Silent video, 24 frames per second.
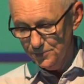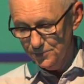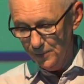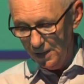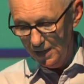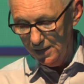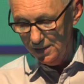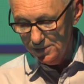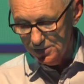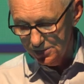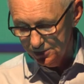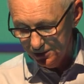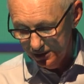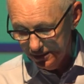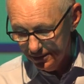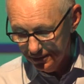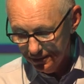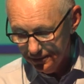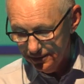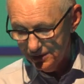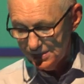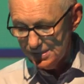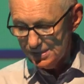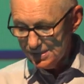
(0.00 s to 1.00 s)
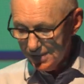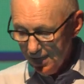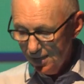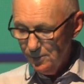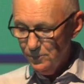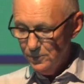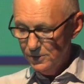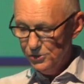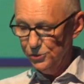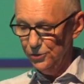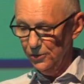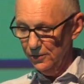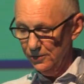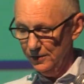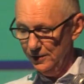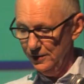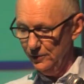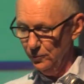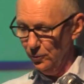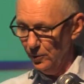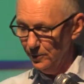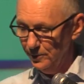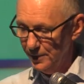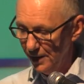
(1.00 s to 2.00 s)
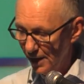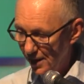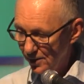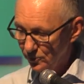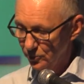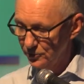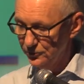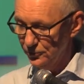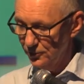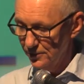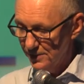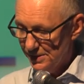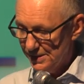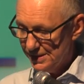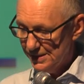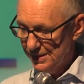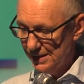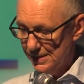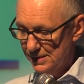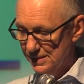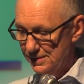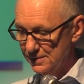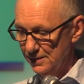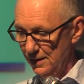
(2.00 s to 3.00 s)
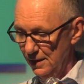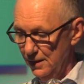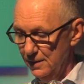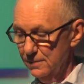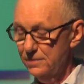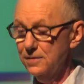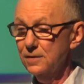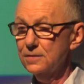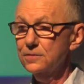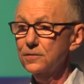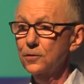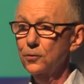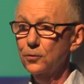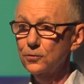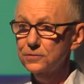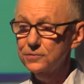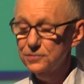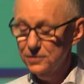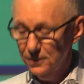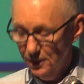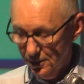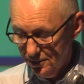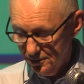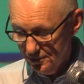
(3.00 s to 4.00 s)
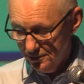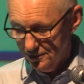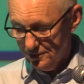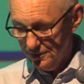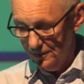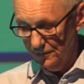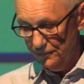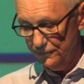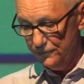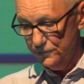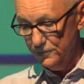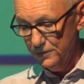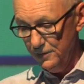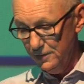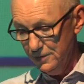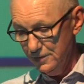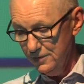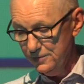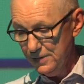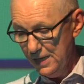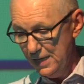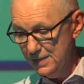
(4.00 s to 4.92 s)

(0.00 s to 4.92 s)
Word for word: May's deal, the same majority will be able to insist that the alternative to her